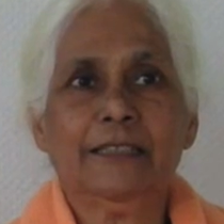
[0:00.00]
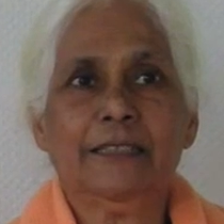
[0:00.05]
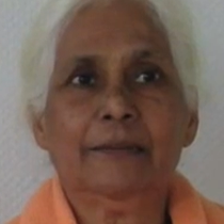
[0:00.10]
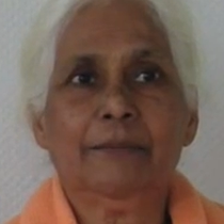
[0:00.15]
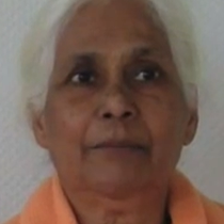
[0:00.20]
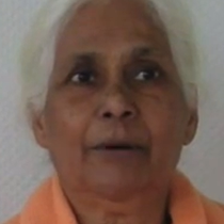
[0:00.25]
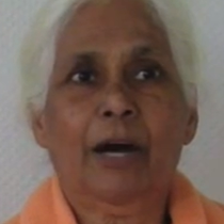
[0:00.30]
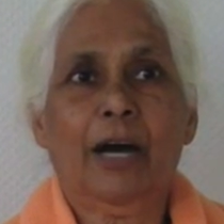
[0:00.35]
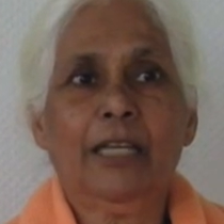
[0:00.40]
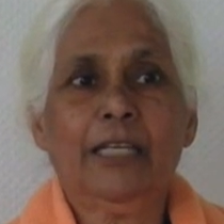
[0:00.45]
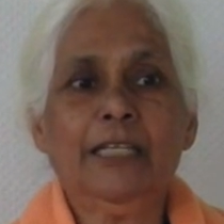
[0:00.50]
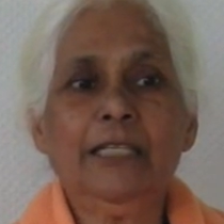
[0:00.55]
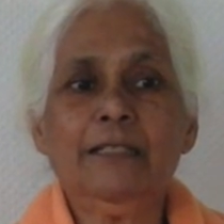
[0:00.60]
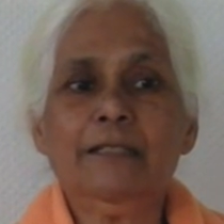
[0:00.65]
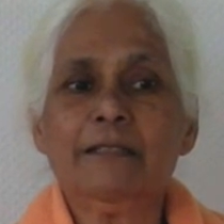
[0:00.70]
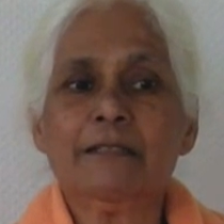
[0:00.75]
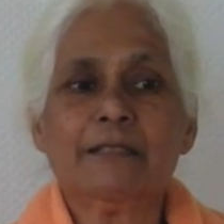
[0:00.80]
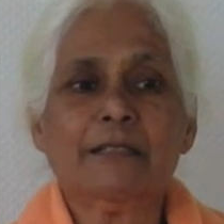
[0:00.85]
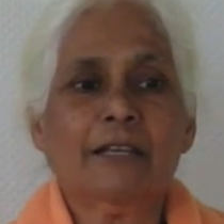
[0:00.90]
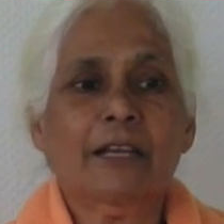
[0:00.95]
The body
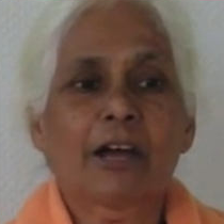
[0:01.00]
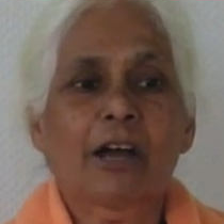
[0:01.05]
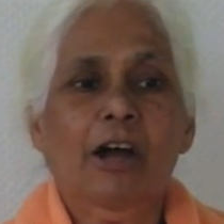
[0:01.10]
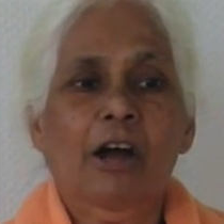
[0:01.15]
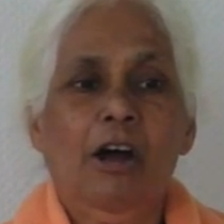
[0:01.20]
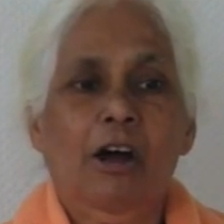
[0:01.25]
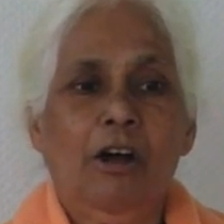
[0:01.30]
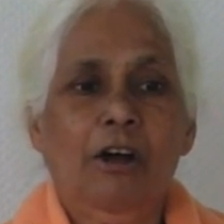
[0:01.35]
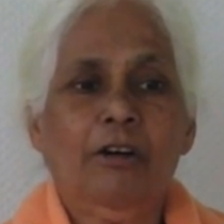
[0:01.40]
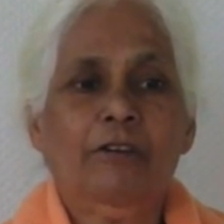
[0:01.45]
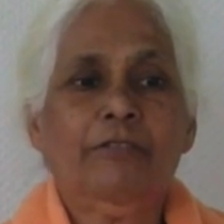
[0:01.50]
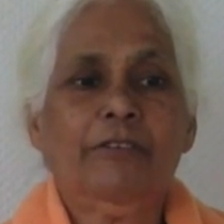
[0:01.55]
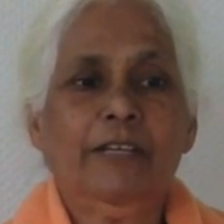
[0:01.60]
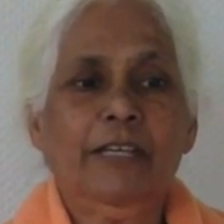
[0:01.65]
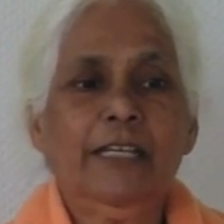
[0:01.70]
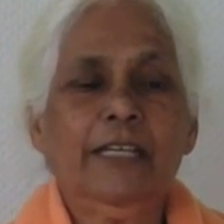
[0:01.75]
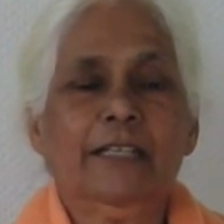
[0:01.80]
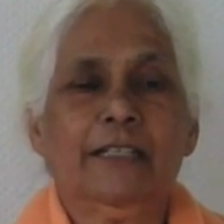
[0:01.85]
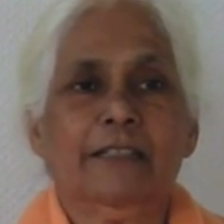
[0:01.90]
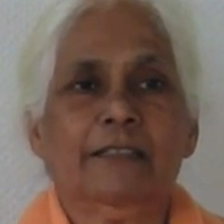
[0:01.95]
is our
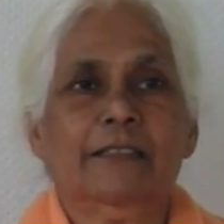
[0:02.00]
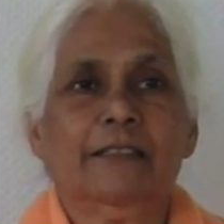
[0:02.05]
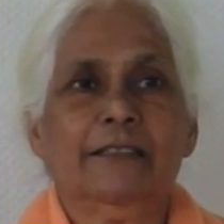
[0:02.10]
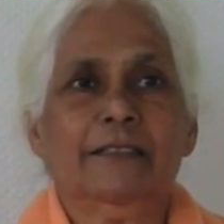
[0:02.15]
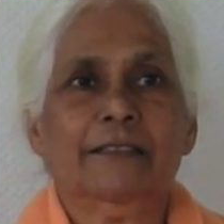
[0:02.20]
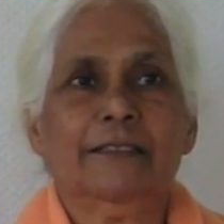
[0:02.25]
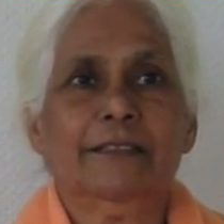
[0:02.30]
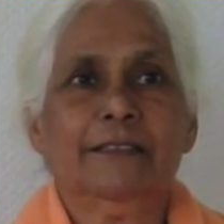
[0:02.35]
vehicle.